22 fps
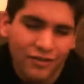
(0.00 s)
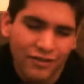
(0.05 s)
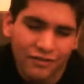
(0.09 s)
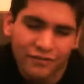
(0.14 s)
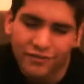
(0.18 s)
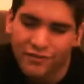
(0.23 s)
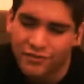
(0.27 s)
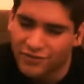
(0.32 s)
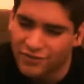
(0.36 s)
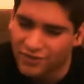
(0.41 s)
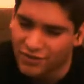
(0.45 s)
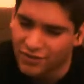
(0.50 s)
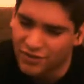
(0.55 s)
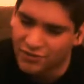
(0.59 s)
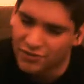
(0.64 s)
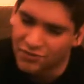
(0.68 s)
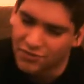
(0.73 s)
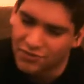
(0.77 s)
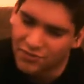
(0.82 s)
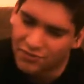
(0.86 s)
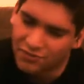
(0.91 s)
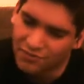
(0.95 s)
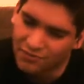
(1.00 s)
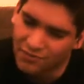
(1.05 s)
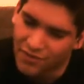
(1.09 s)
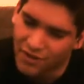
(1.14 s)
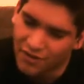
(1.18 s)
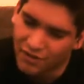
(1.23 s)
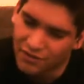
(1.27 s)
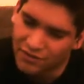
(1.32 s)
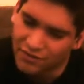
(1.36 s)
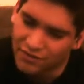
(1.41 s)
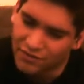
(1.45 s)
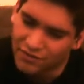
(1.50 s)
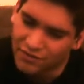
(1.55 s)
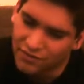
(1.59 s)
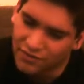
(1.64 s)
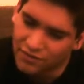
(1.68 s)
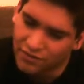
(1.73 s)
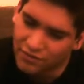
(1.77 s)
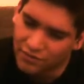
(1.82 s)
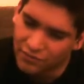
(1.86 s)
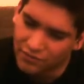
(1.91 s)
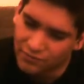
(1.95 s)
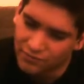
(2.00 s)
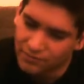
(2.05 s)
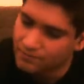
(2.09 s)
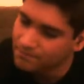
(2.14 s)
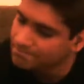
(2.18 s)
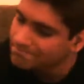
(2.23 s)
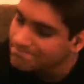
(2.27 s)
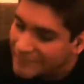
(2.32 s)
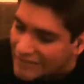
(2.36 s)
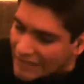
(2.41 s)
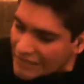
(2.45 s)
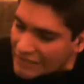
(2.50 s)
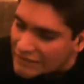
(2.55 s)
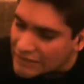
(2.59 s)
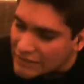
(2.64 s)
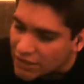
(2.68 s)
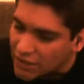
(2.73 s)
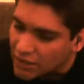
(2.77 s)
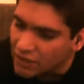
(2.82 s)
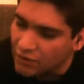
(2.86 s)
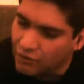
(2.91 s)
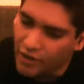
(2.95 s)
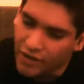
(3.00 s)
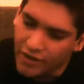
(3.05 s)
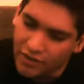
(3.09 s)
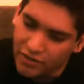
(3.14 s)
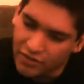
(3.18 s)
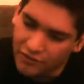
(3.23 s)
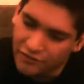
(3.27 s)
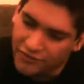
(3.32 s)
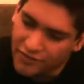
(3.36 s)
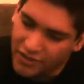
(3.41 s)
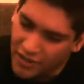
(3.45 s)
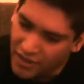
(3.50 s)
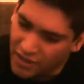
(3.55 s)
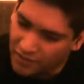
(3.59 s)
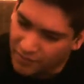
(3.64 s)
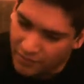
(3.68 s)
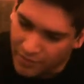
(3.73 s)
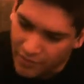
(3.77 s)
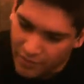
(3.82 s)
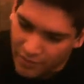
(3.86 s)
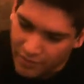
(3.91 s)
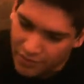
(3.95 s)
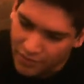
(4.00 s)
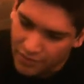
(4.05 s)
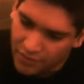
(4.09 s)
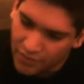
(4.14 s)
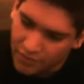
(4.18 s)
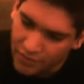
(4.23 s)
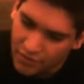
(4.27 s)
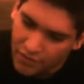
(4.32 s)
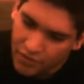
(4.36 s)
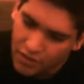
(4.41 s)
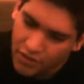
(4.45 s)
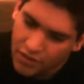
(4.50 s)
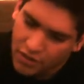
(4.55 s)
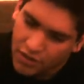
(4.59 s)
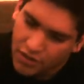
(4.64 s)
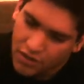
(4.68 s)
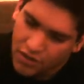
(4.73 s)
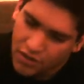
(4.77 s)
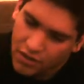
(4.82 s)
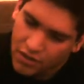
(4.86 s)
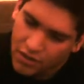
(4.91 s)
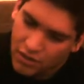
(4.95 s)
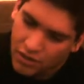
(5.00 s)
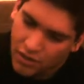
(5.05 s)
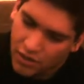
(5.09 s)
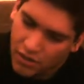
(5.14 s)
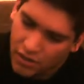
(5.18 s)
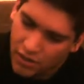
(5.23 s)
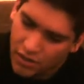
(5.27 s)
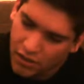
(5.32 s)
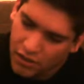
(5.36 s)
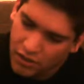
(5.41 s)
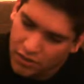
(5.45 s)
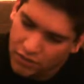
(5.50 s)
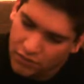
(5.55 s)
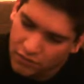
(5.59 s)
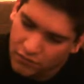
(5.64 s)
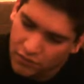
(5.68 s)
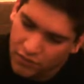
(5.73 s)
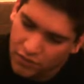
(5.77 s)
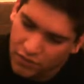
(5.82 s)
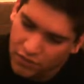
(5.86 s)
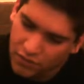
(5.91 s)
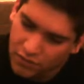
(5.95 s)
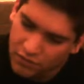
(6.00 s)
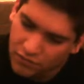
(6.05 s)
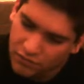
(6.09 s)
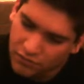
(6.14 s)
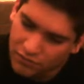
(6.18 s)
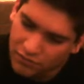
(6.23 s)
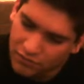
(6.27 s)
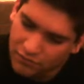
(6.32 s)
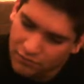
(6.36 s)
here for 6 months, so quite a lot of time. And well,